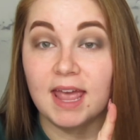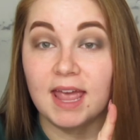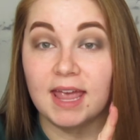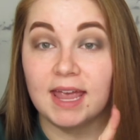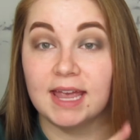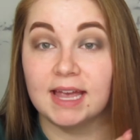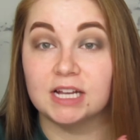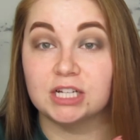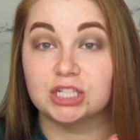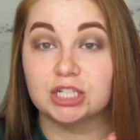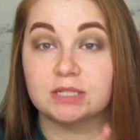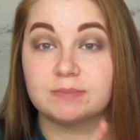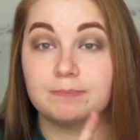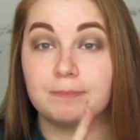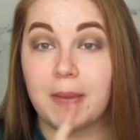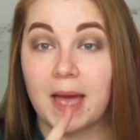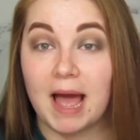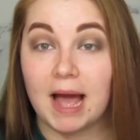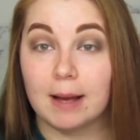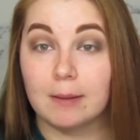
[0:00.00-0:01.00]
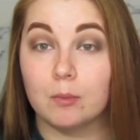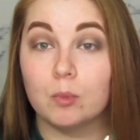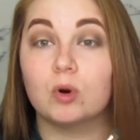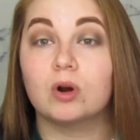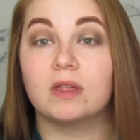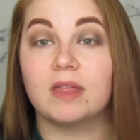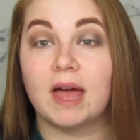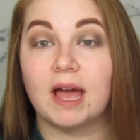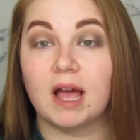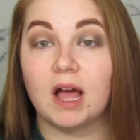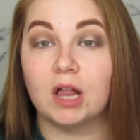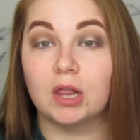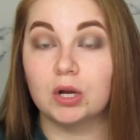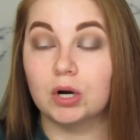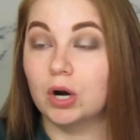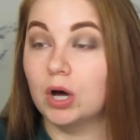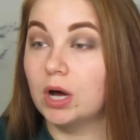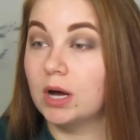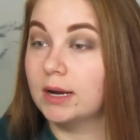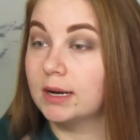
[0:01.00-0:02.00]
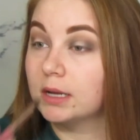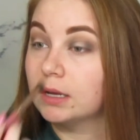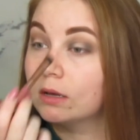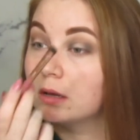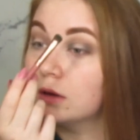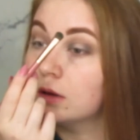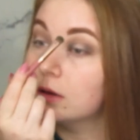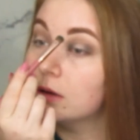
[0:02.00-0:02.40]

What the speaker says: and just pack more of that color on.